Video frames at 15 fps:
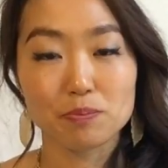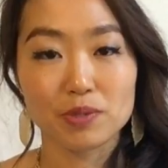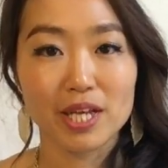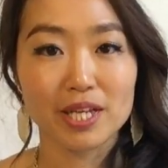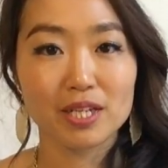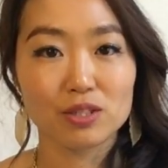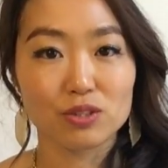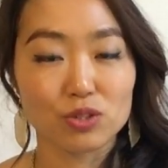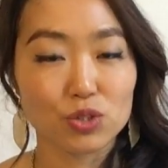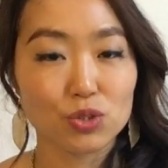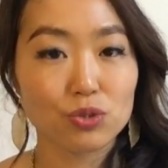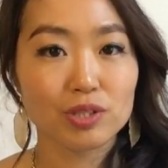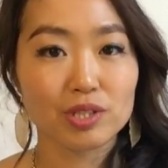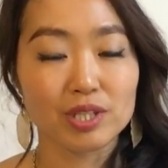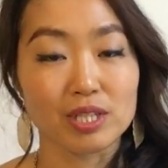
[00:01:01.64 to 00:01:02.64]
planet
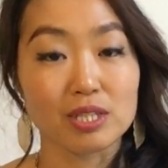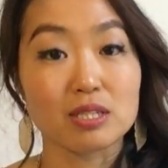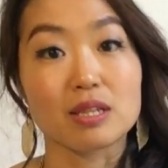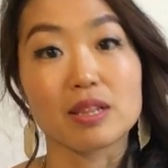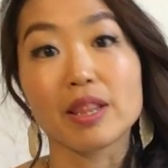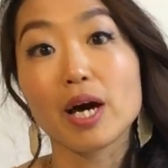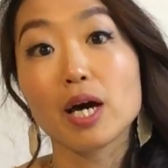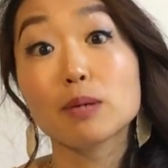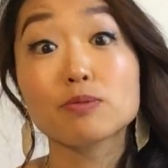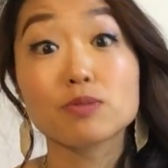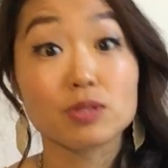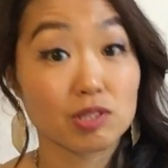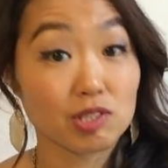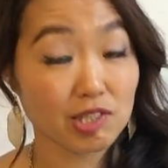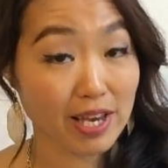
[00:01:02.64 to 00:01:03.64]
Uranus
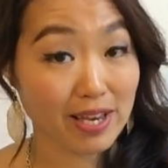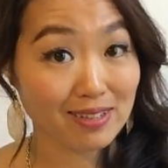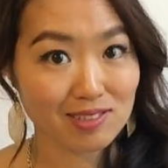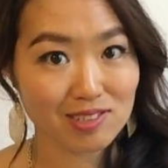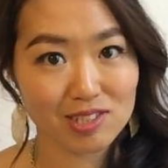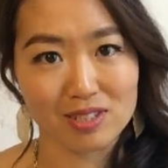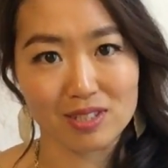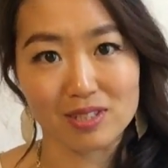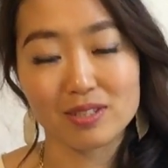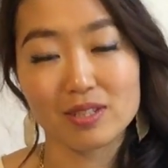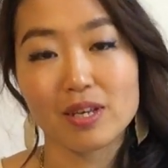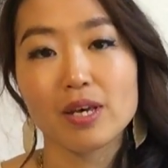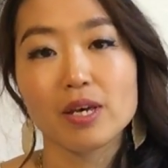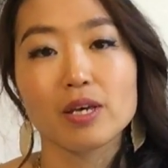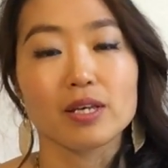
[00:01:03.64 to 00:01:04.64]
loves changes.